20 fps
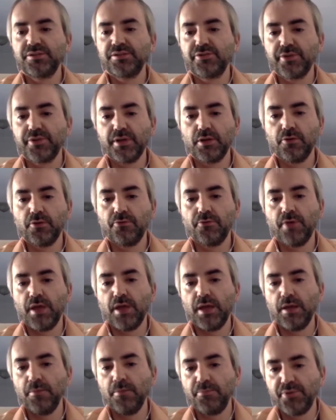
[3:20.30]
threat of
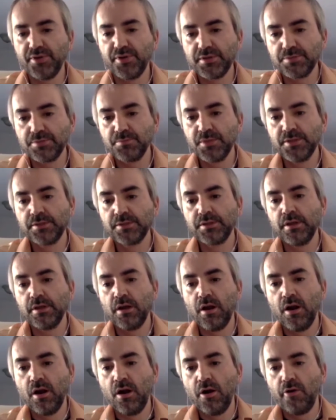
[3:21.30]
imprisonment,
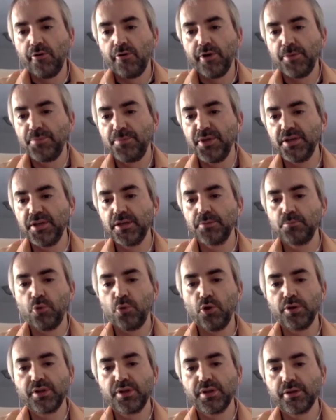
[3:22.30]
repeated
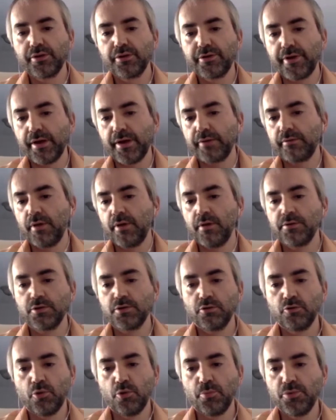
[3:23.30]
political crackdowns
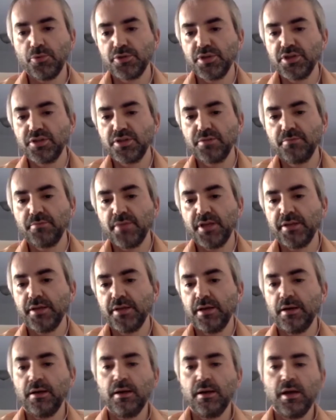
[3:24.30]
on opposition
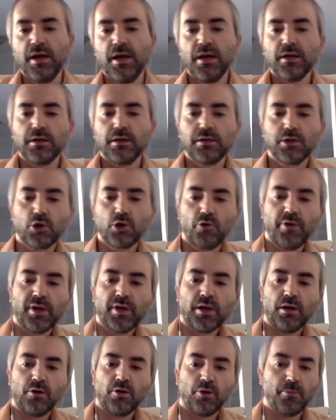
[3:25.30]
media,
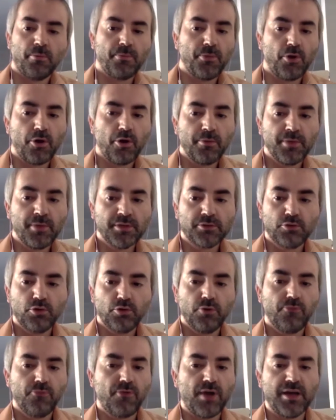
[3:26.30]
growing unemployment
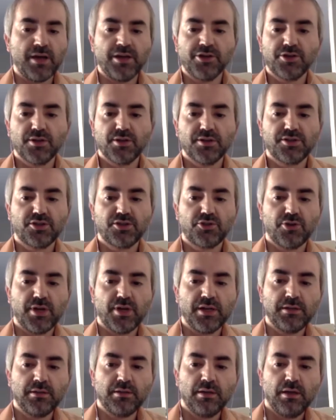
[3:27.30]
due to financial
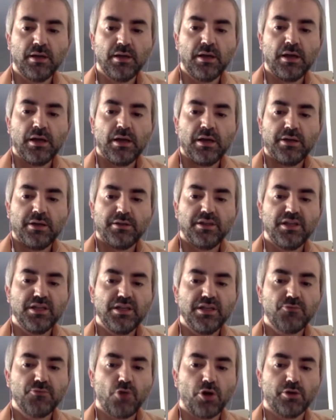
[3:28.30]
strain.
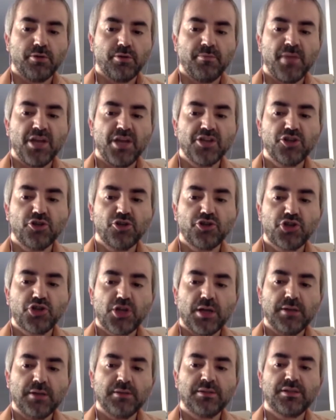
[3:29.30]
These were the major
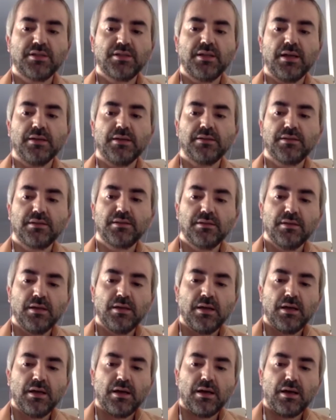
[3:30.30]
challenges that
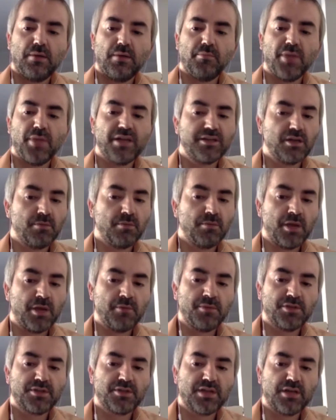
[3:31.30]
uh, media
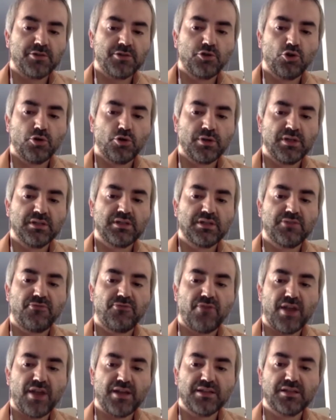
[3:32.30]
members and journalists
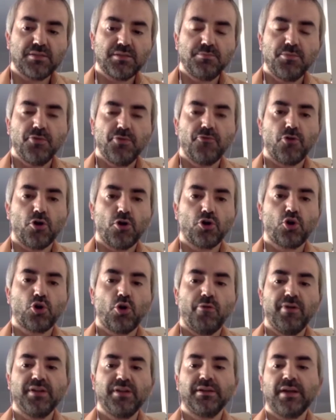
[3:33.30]
faced before
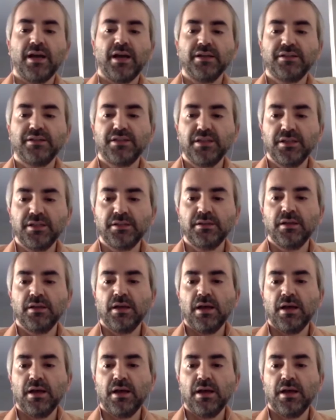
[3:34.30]
COVID 19